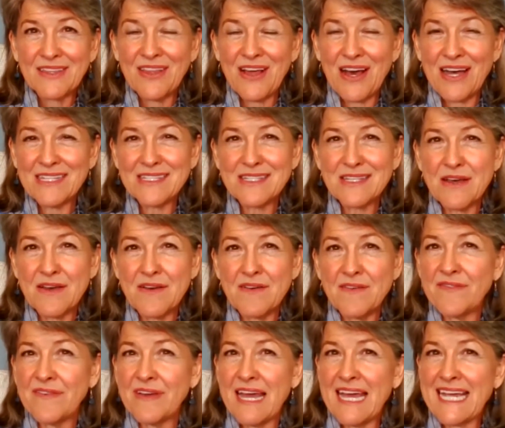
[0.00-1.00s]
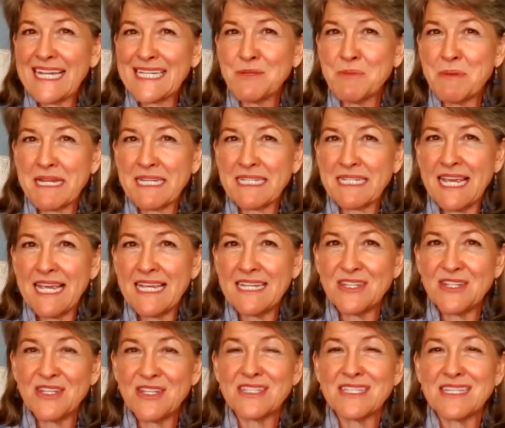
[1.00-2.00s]
lots of
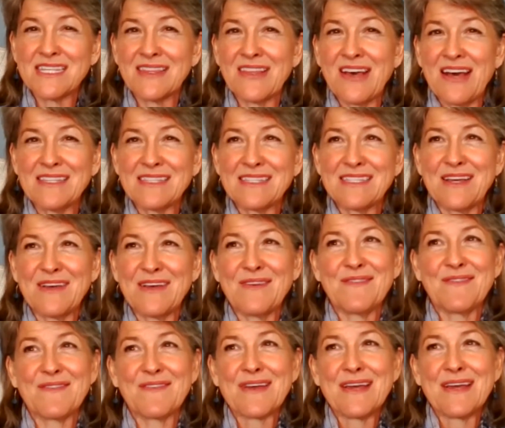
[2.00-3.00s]
expectations and lots of